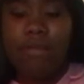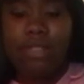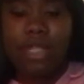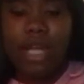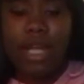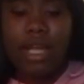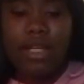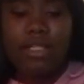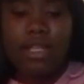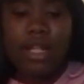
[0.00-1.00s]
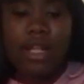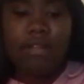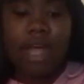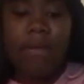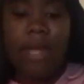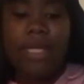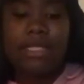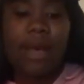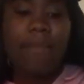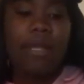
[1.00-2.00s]
was like, so then he was like, man,
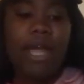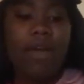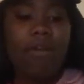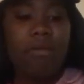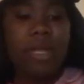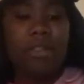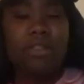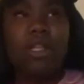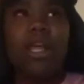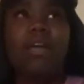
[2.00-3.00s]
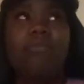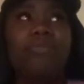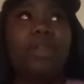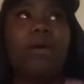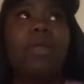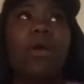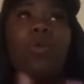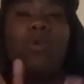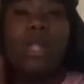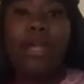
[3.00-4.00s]
stop playing with me. So then I'm like,
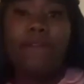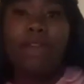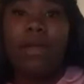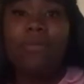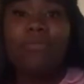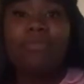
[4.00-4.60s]
whatever.